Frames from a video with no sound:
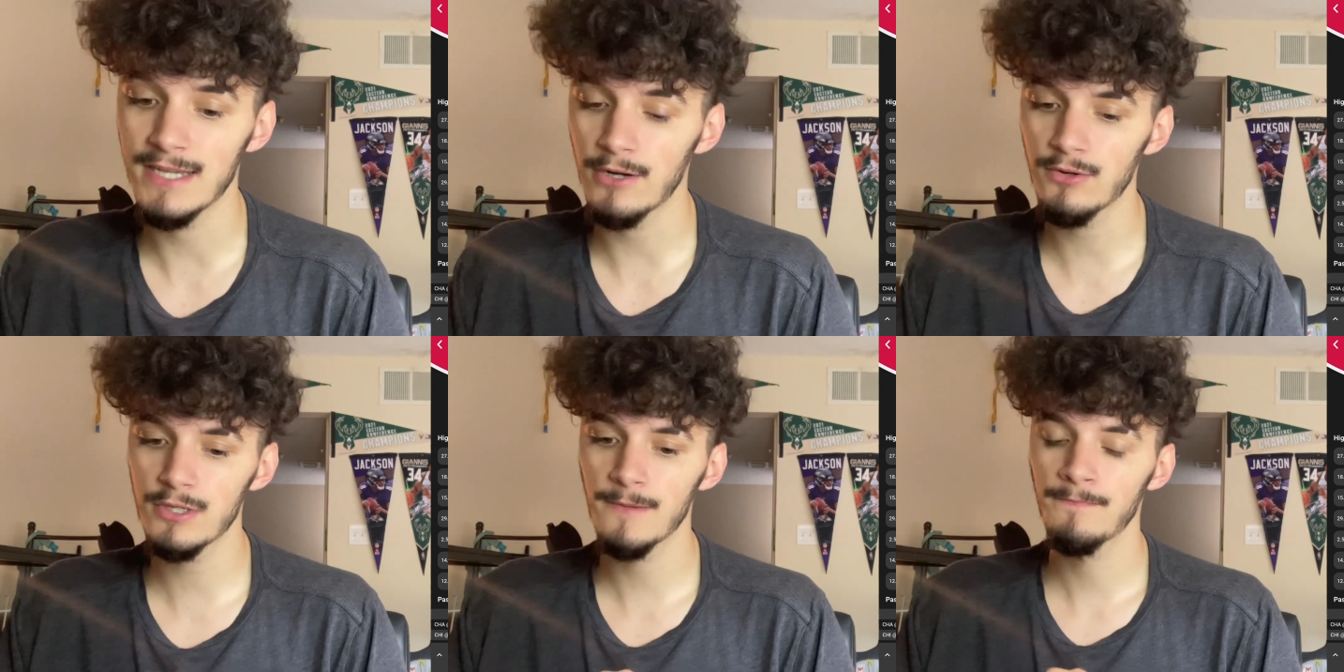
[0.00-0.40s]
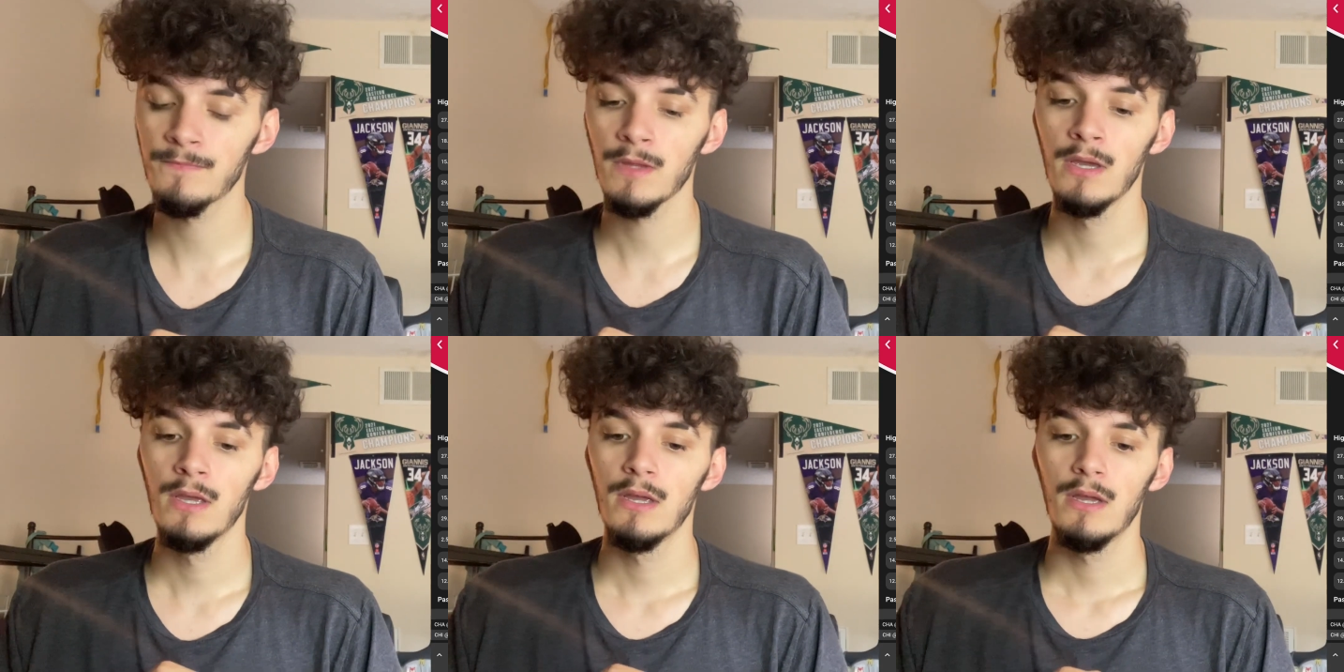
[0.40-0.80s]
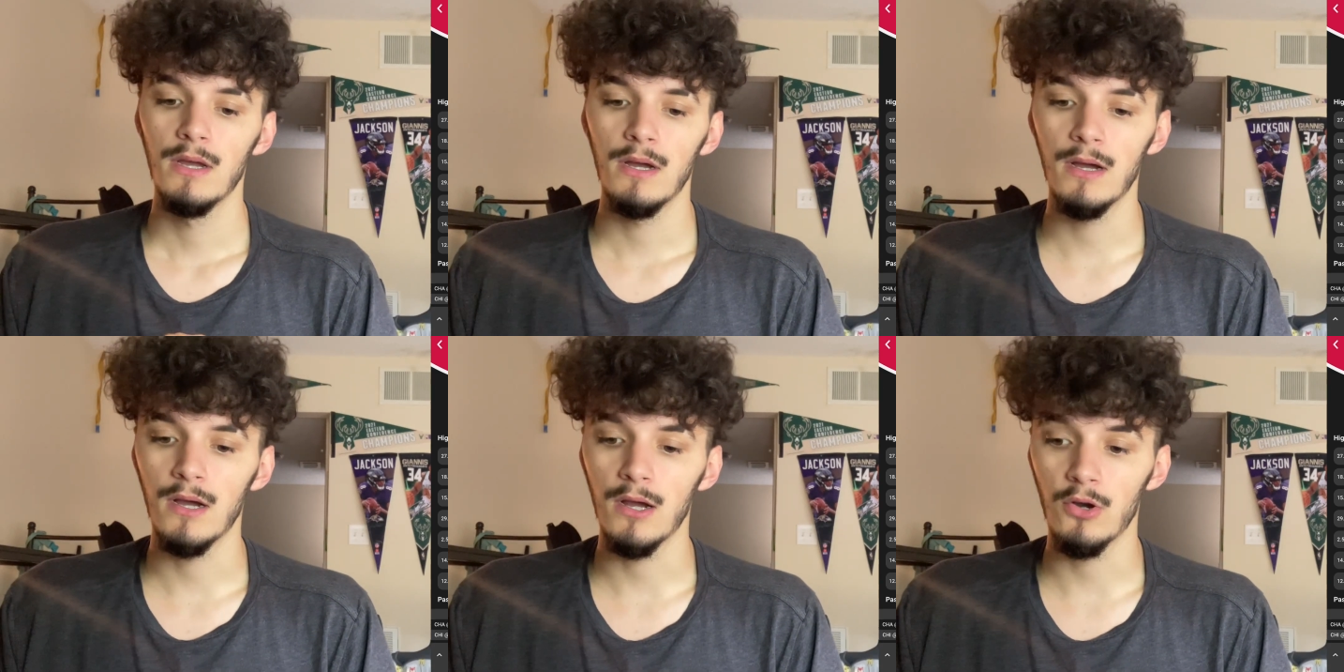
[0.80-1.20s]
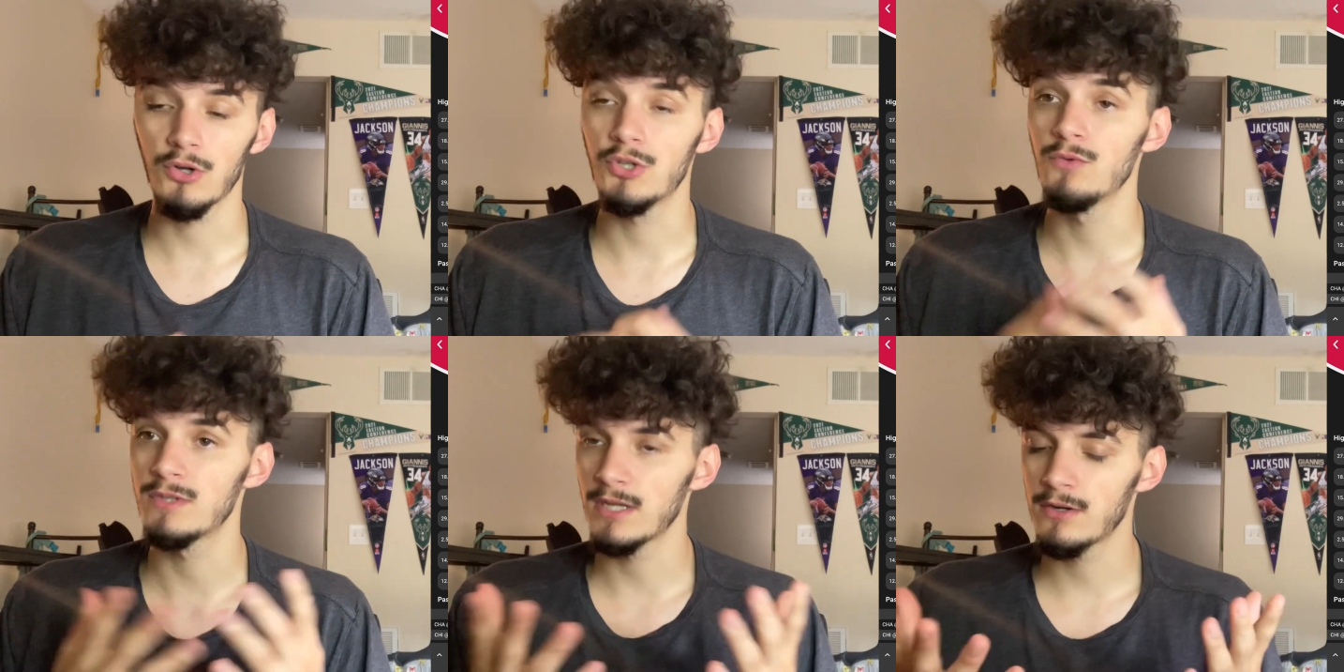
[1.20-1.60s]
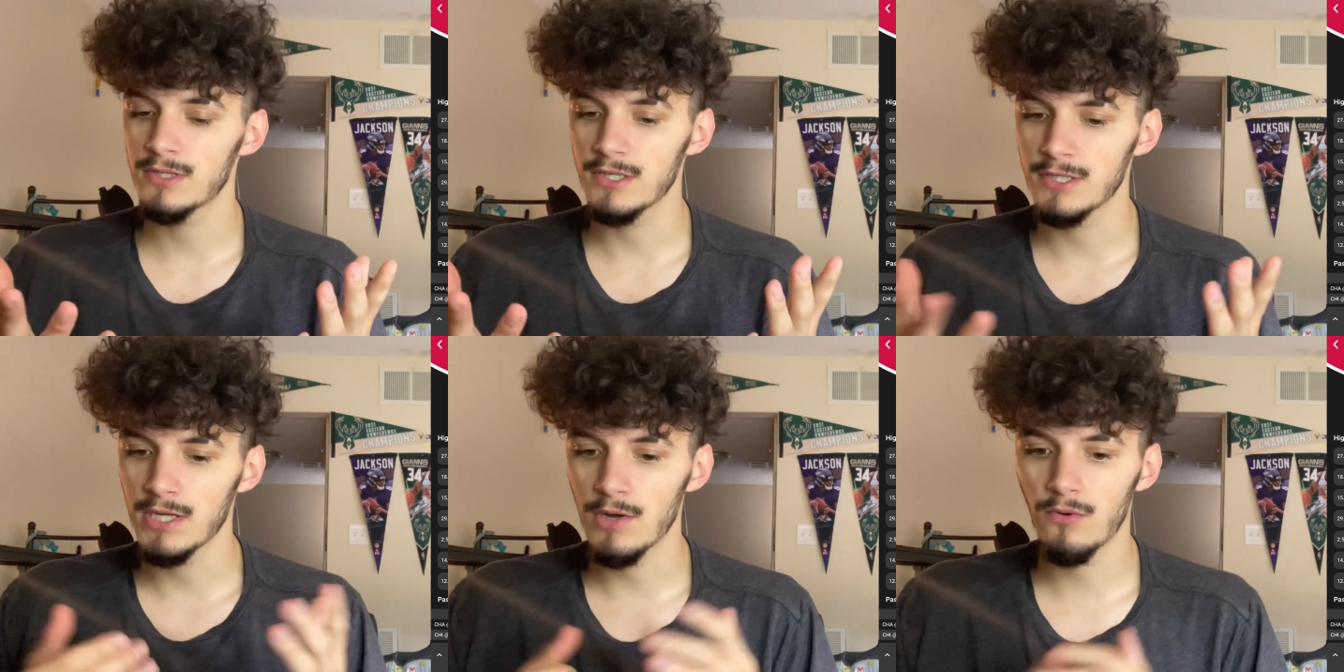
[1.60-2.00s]
centers, or two
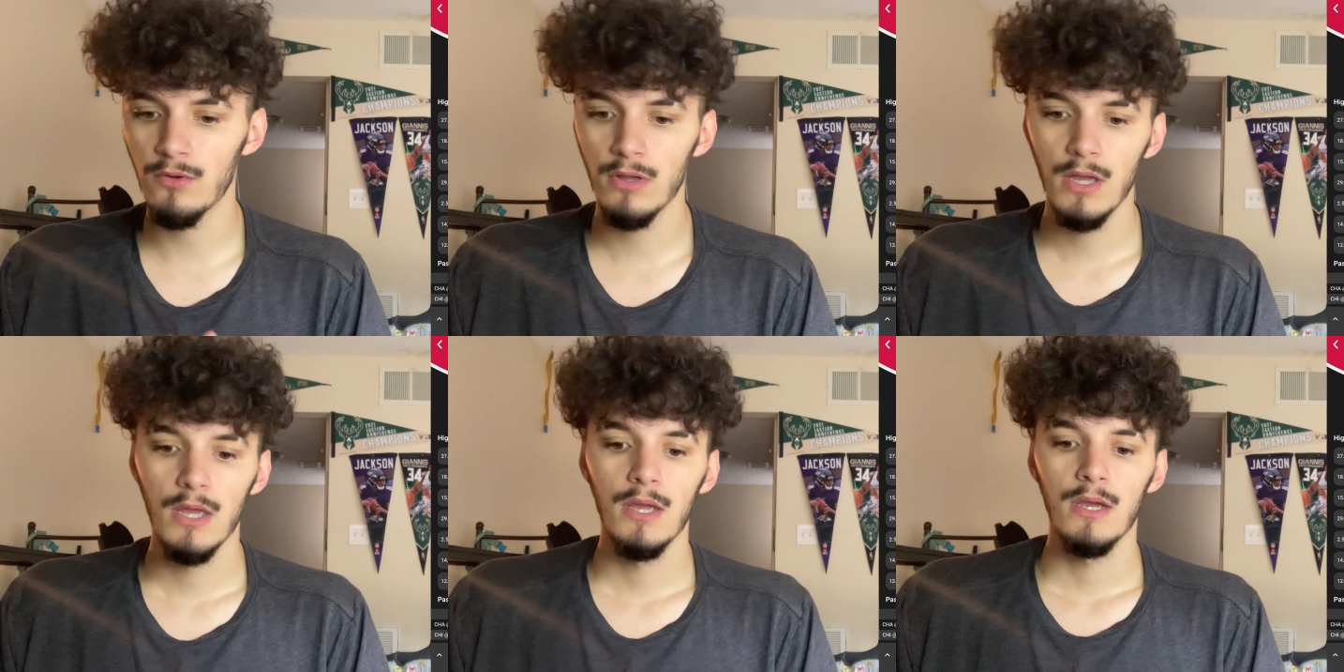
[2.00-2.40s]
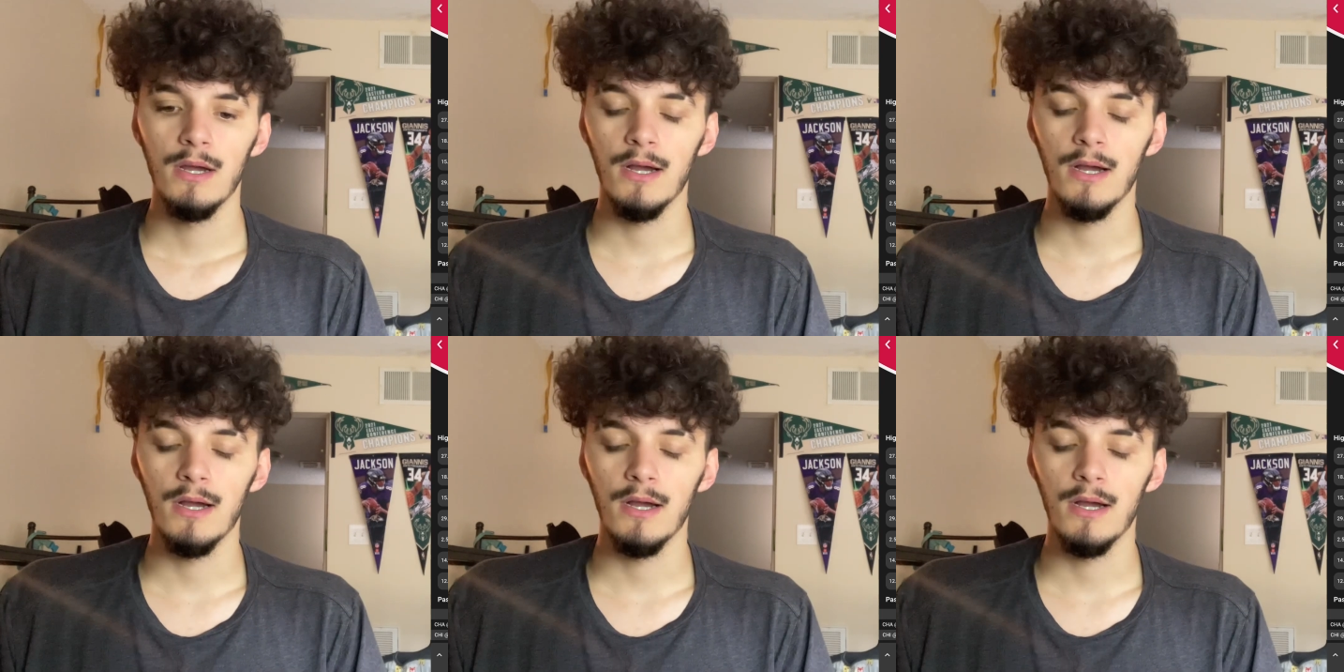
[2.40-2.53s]
centers in general.